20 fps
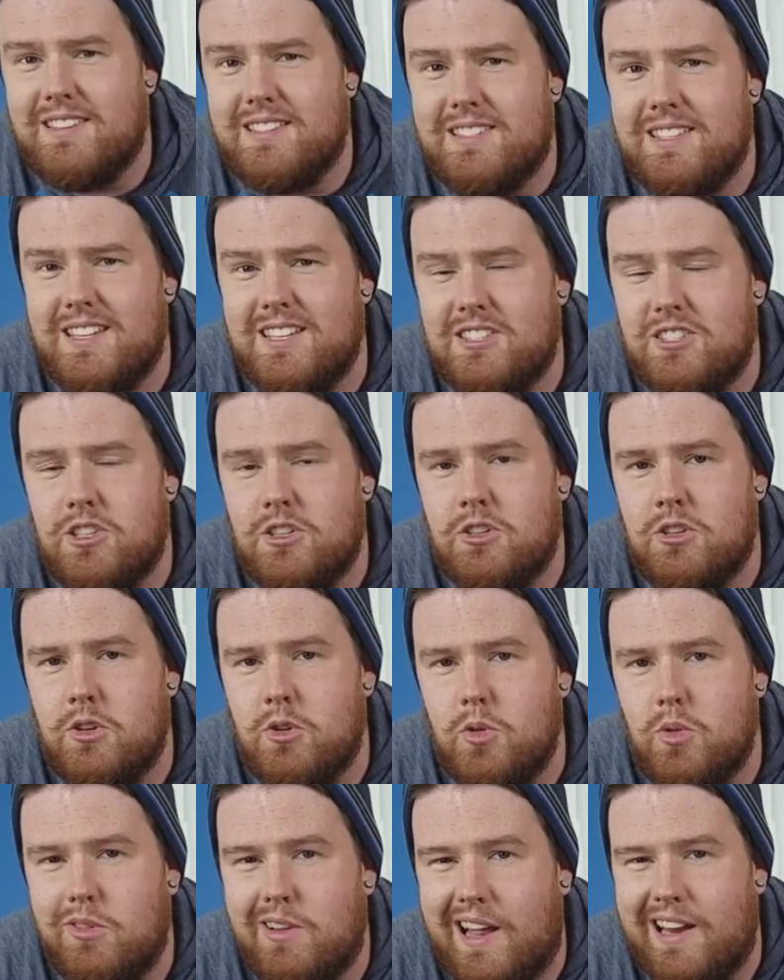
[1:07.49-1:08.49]
This is the
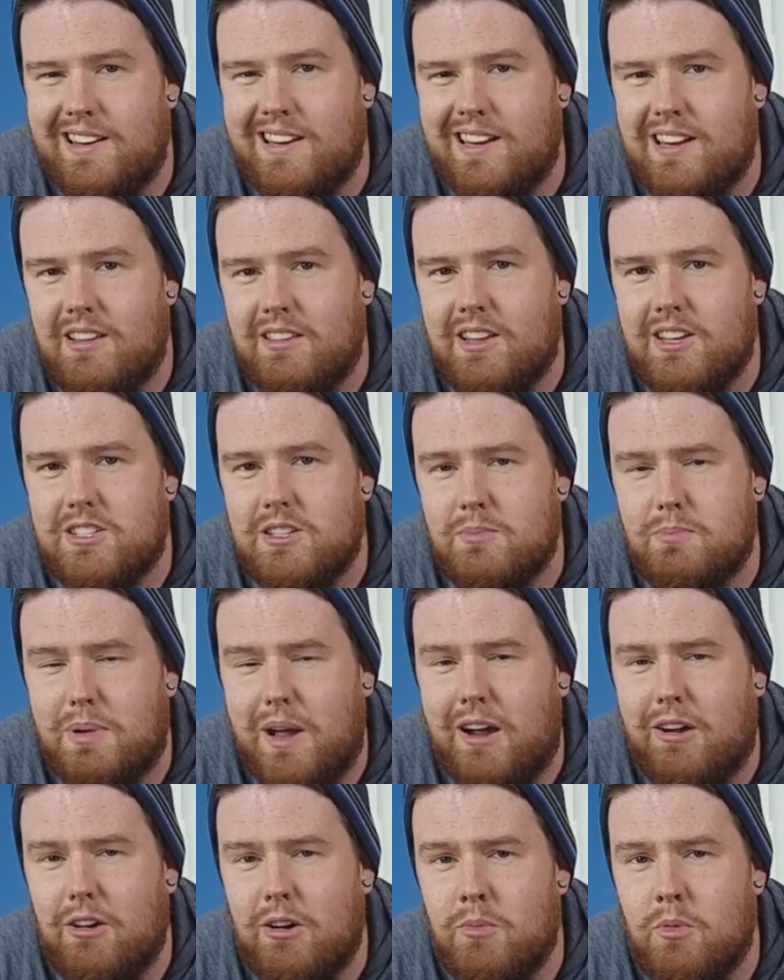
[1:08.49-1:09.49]
new Lightning Collection
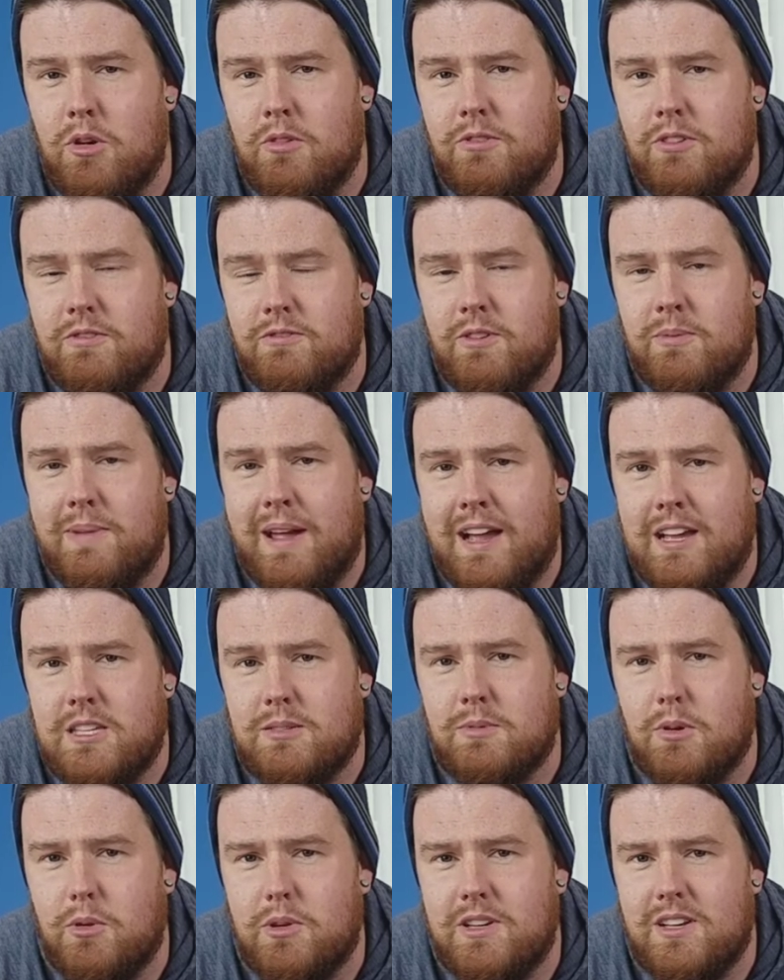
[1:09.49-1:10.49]
Power Morpher from
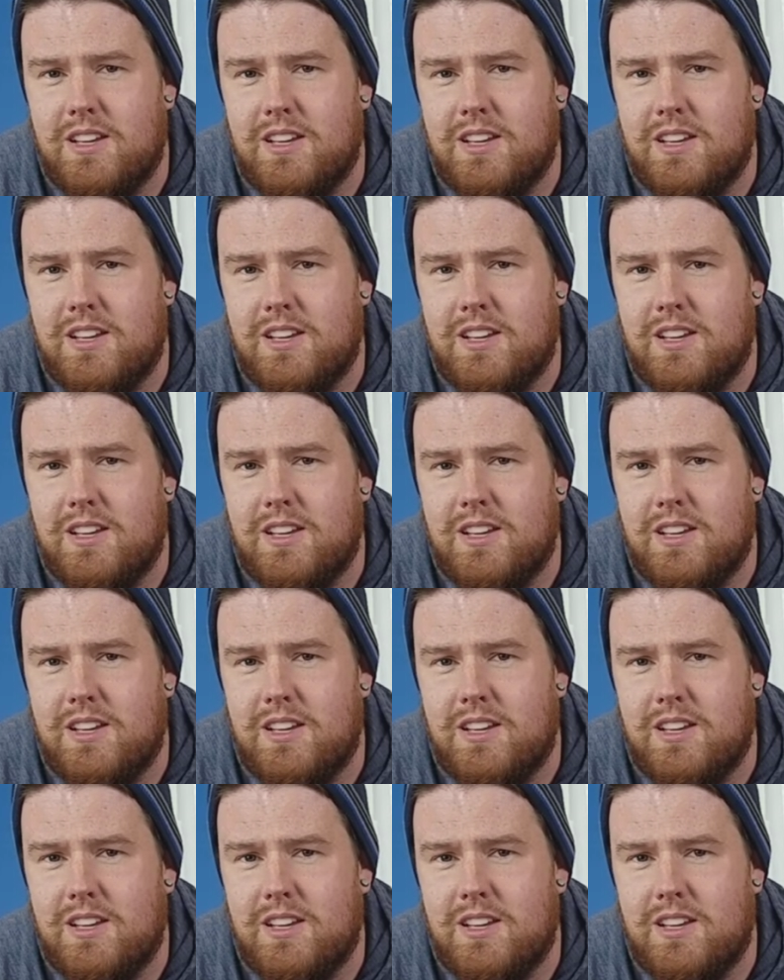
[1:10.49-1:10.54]
Hasbro.